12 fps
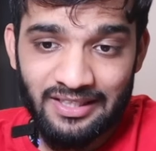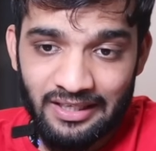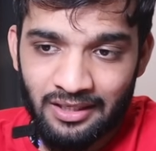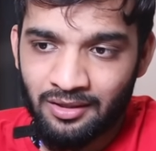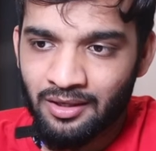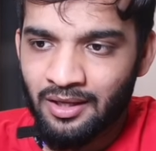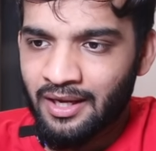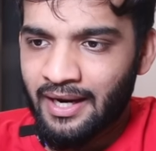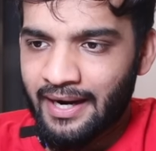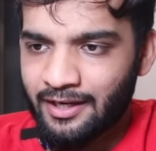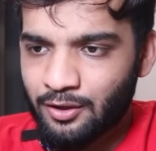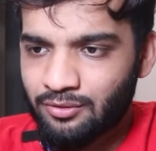screen,
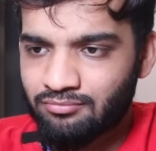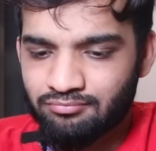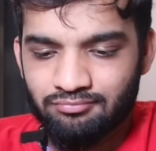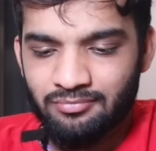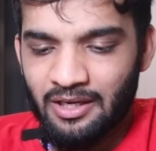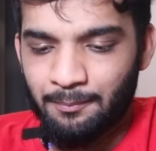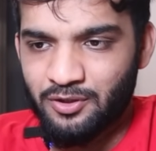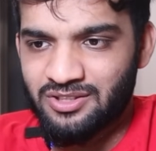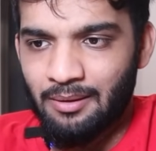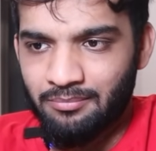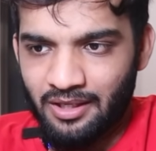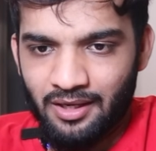and you input
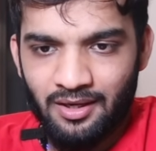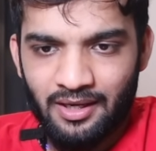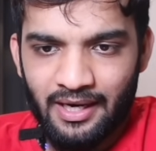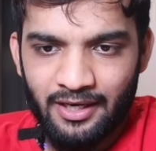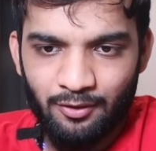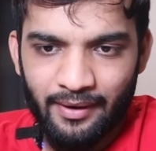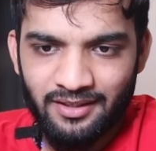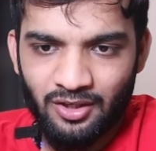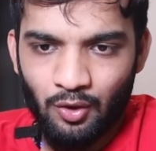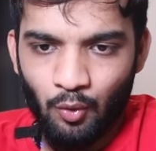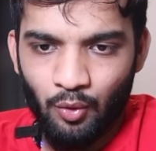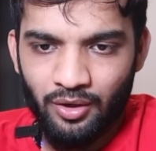something and you write
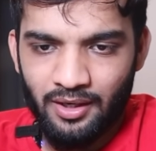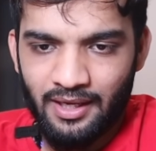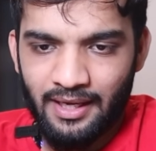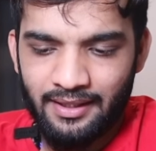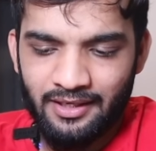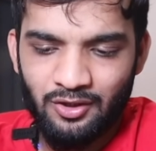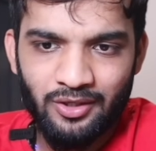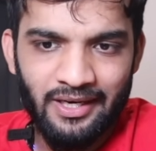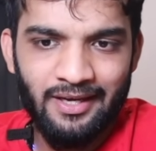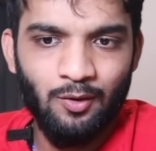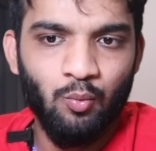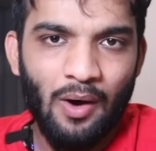the code and then you
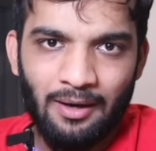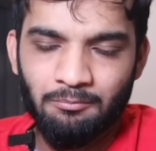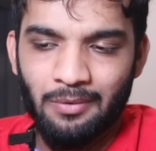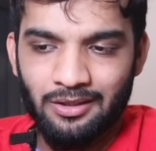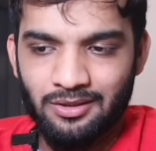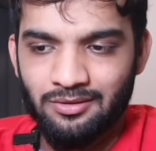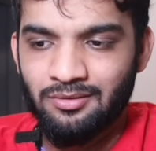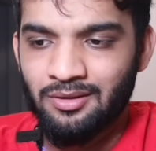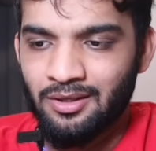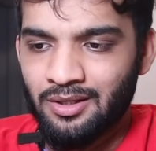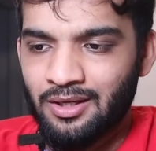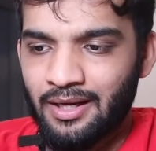click one button
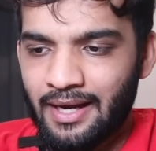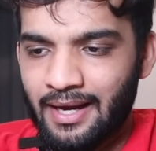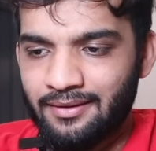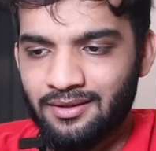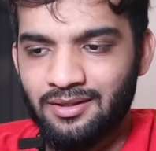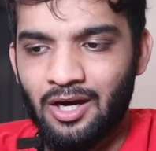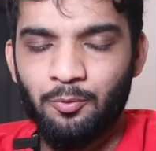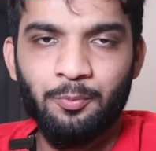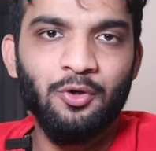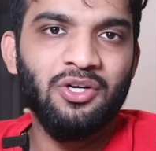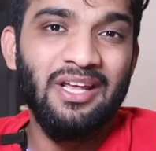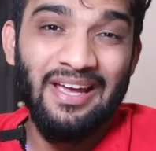and then the
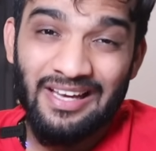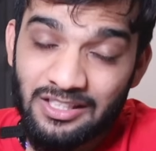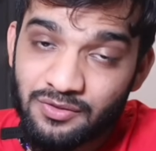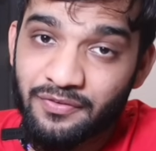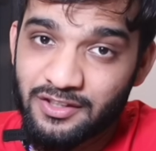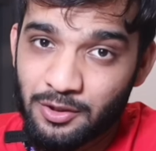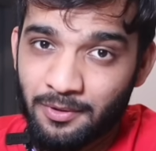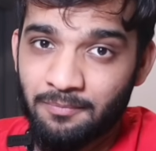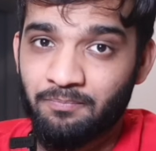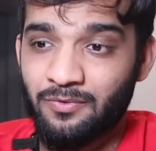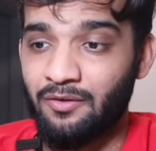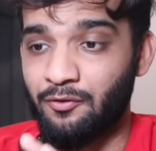output is
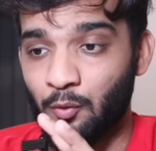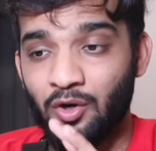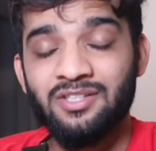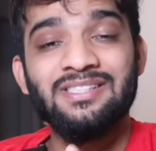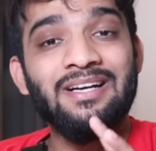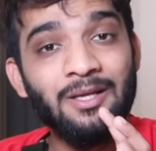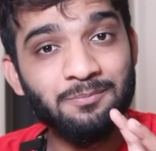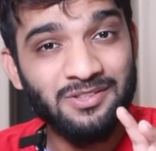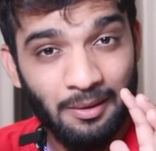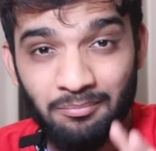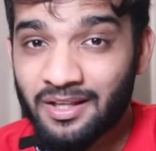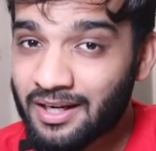visible. If you want to set up
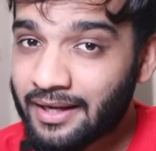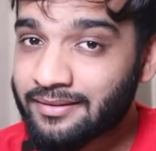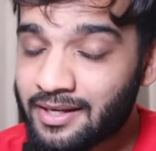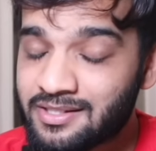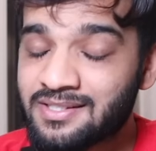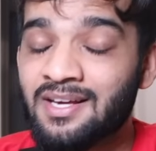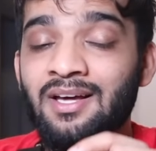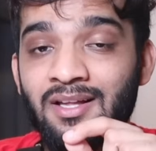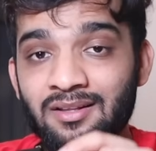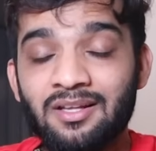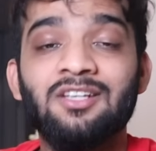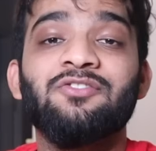something like this,
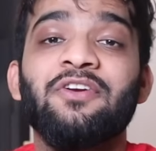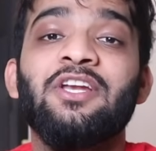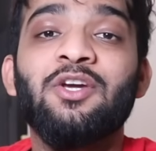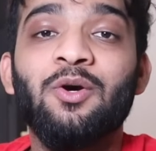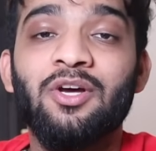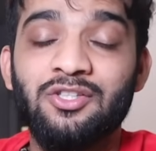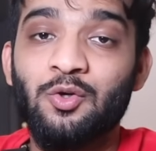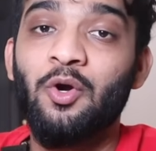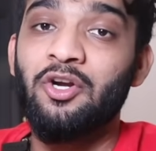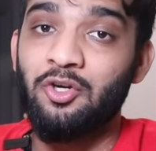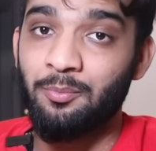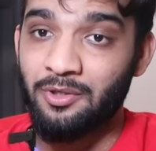this video is
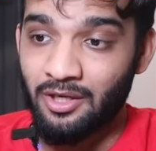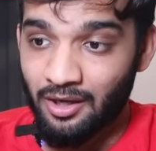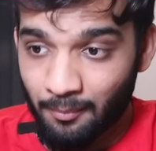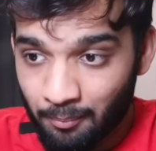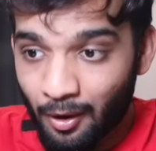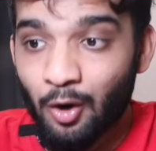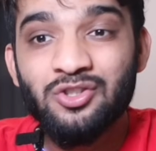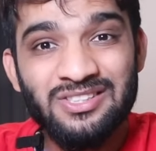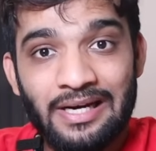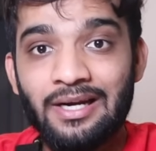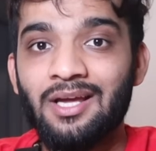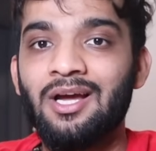going to be about
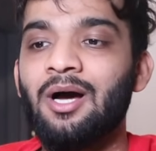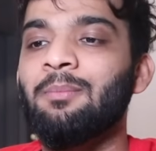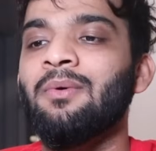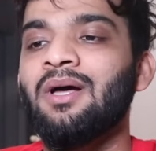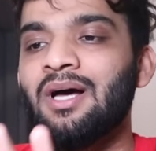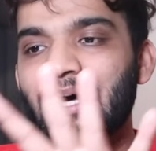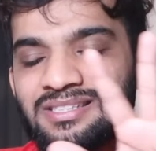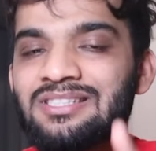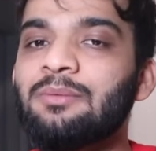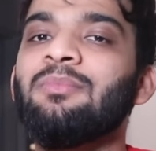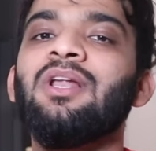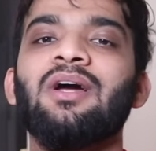setting up a
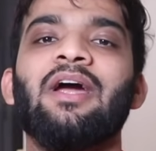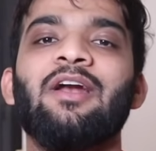similar